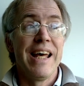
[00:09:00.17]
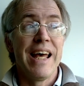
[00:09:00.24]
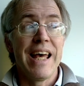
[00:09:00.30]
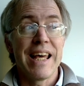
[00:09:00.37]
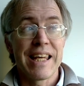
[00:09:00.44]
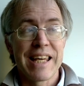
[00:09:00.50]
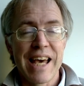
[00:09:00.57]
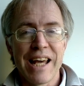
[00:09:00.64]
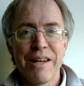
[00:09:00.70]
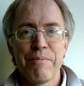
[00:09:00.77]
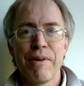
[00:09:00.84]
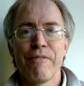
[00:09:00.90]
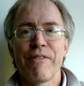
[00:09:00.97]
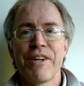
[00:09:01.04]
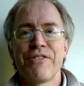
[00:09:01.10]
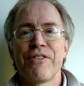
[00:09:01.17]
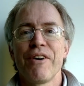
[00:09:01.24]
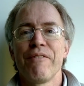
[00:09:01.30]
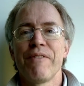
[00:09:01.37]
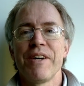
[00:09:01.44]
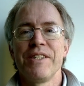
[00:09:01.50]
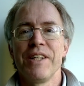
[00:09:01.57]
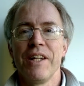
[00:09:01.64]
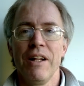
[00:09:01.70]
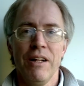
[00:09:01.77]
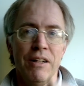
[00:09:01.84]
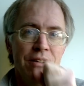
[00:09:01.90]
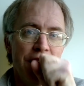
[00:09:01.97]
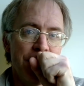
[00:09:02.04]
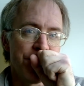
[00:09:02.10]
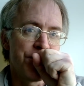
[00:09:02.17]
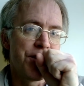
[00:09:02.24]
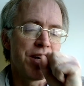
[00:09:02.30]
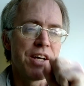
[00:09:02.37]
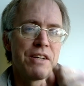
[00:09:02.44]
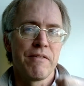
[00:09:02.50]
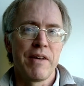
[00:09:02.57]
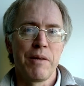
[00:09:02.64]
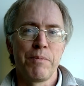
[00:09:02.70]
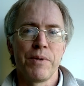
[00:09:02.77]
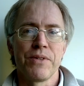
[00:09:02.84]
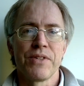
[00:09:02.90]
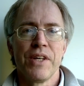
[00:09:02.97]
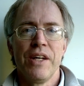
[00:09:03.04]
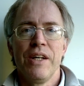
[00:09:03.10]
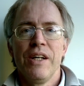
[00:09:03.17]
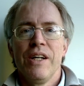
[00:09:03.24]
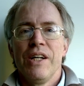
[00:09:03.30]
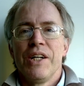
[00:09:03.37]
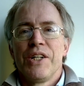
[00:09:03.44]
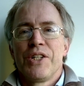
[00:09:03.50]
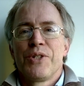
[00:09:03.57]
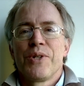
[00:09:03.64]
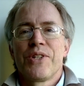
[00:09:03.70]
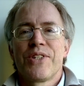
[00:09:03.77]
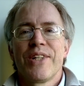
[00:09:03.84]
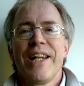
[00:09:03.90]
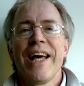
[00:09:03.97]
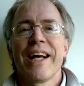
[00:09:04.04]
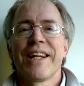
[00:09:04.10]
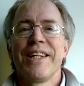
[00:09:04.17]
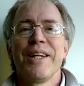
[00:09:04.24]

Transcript: It can be retrofitted, XDA developers, to a select